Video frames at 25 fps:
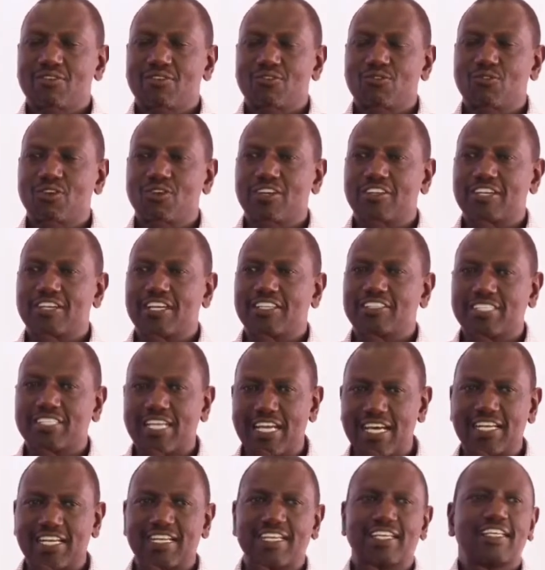with the
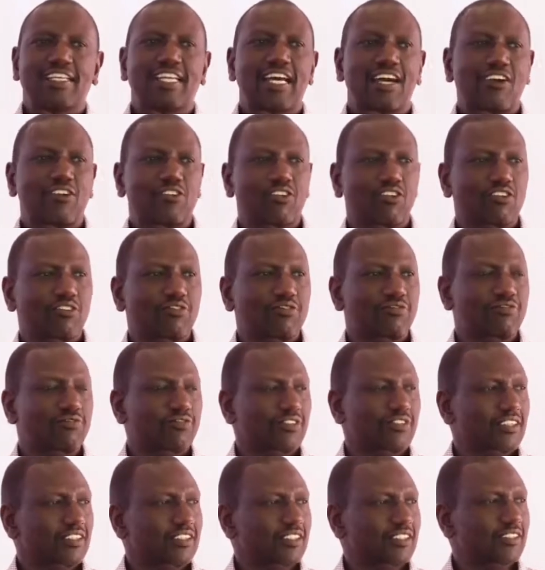tearing down
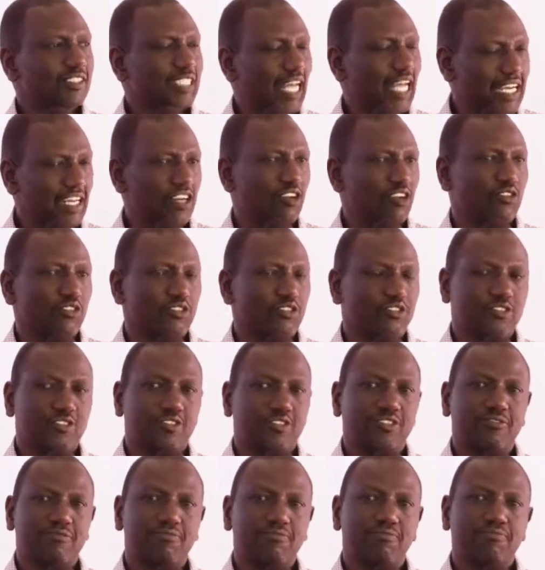of
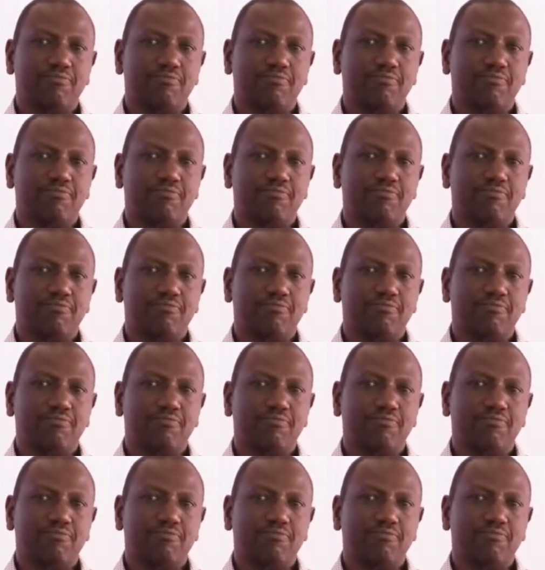silos,